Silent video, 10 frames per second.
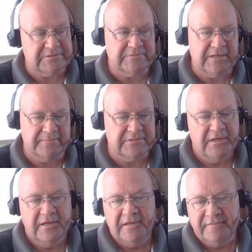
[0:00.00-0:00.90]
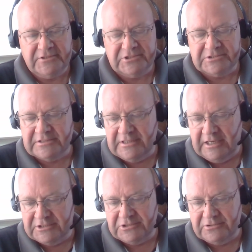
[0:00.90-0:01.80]
Sometimes they just
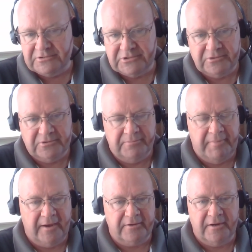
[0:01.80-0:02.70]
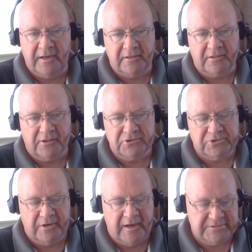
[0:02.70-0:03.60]
get you to bow your head, close
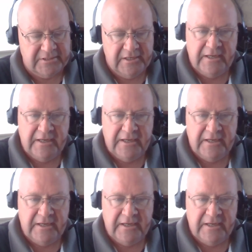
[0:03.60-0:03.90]
your eyes,